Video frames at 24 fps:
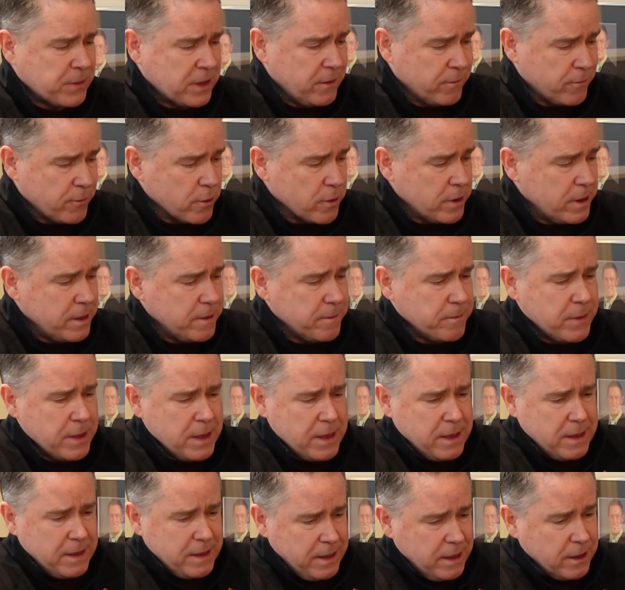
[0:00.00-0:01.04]
And for him,
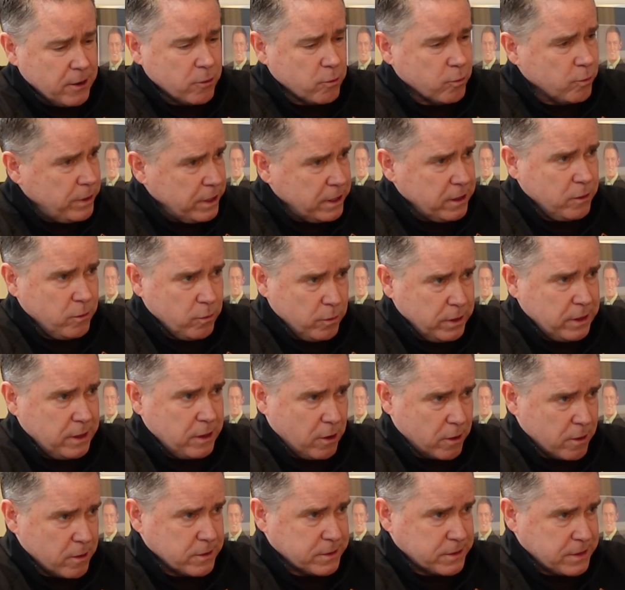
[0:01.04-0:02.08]
he had a really, really
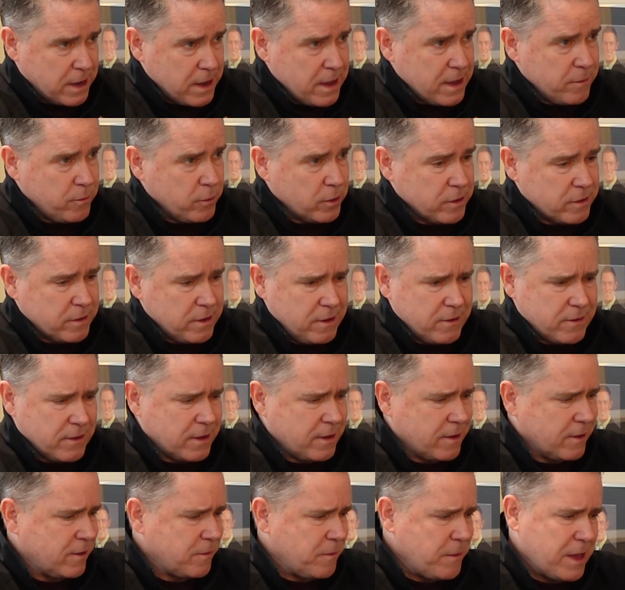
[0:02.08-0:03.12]
hard time one season
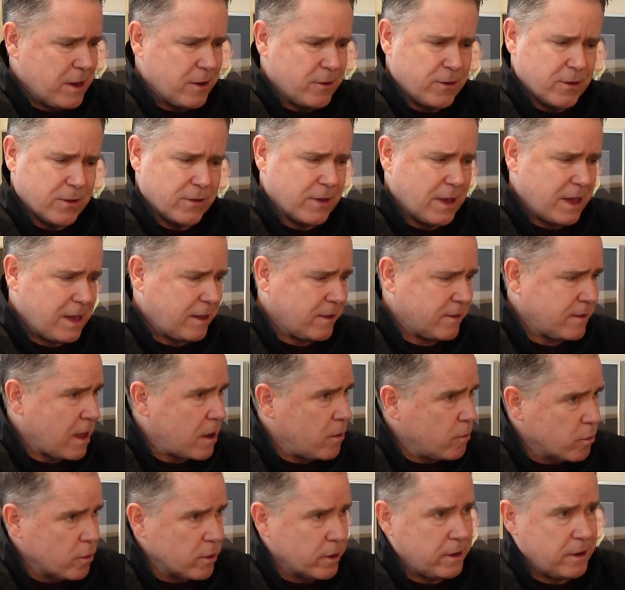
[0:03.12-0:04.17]
because, man, it's just like, it's
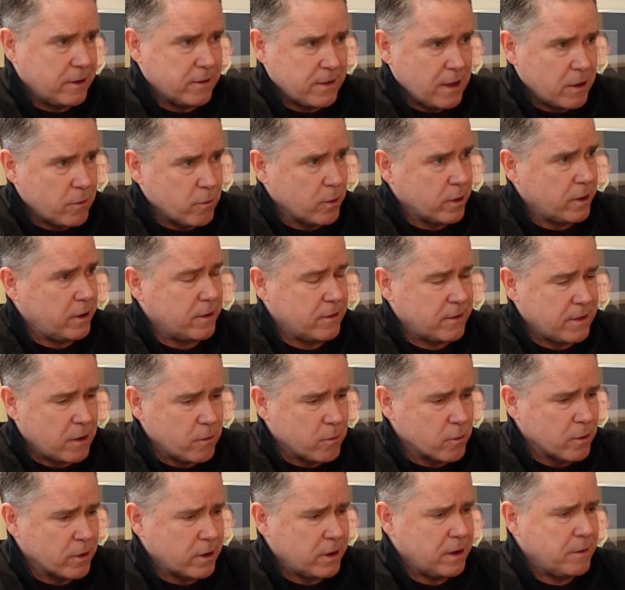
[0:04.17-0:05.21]
not working.
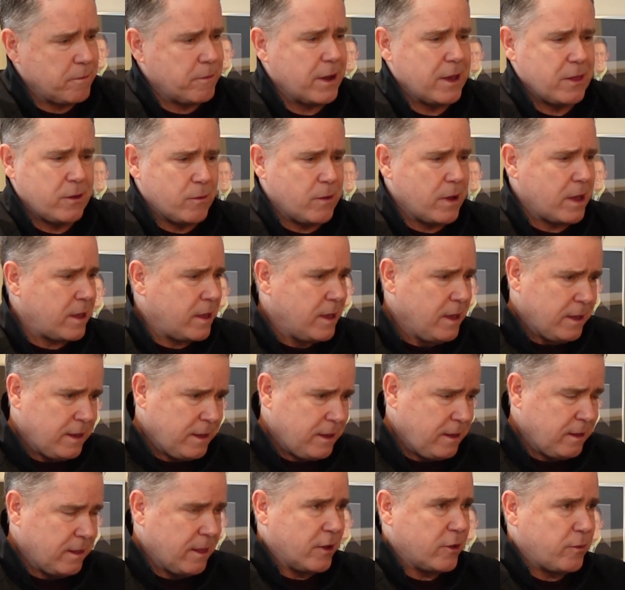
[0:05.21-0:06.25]
And by the way,
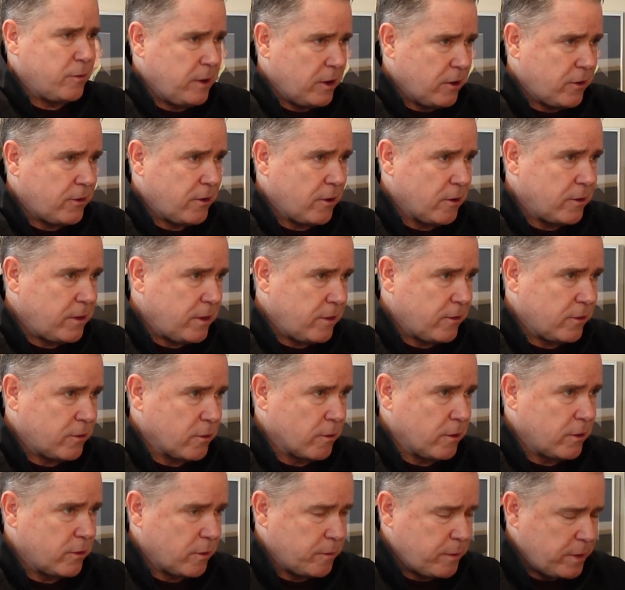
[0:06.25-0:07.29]
he allows me to share these
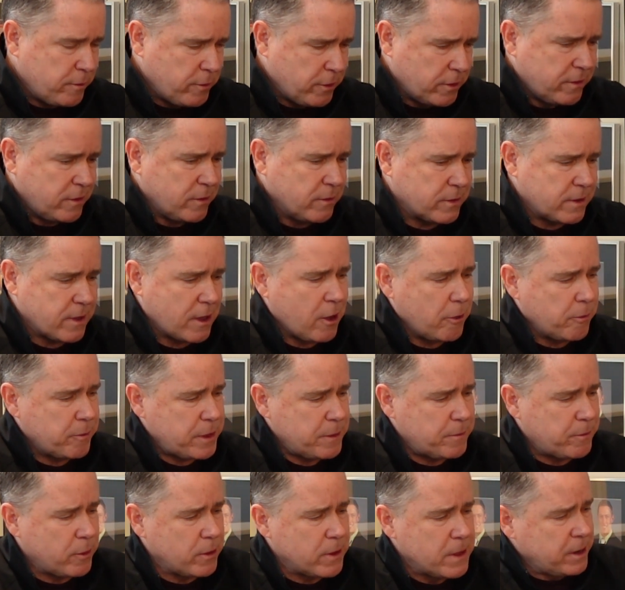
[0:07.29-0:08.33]
stories with people because he wants to help
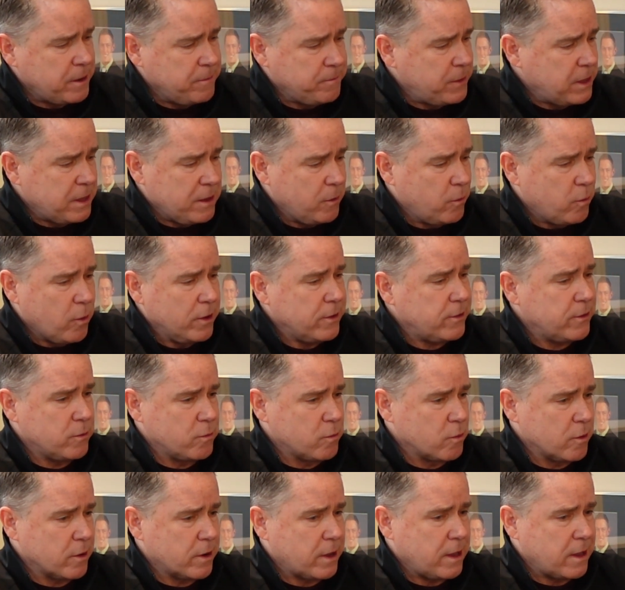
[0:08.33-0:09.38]
people. But it wasn't
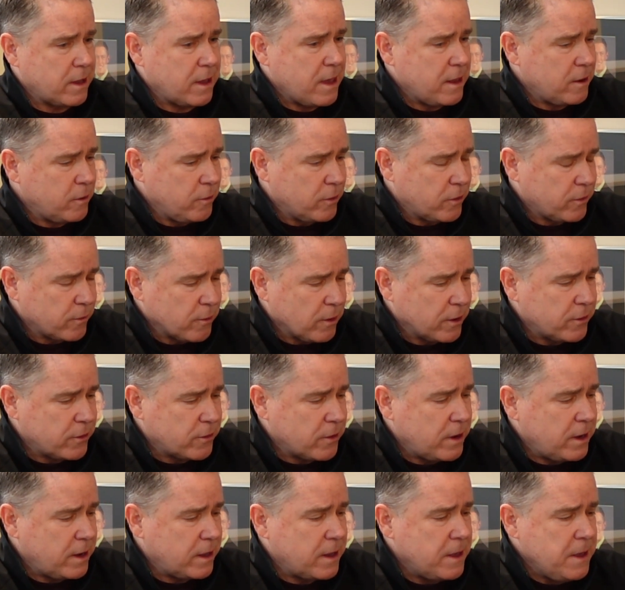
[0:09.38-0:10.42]
working and it was
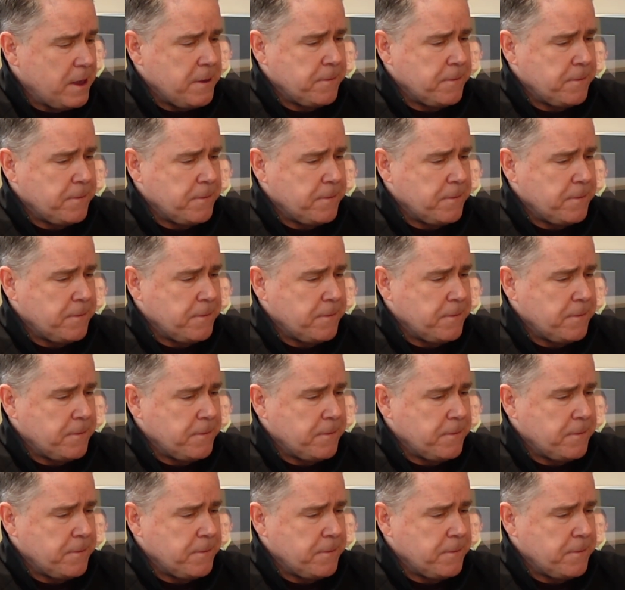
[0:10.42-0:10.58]
frustrating.